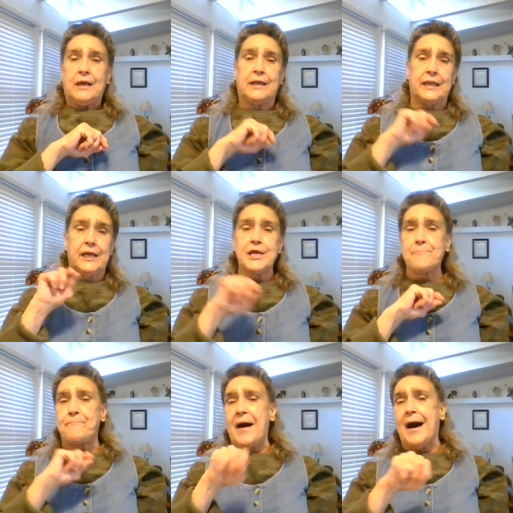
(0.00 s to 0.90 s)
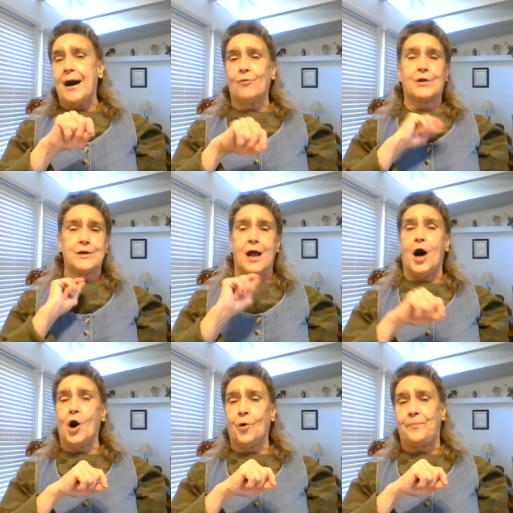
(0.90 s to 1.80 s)
And any power and
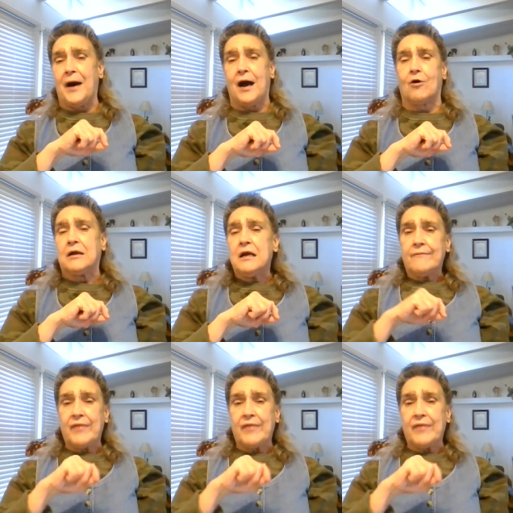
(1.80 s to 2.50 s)
all power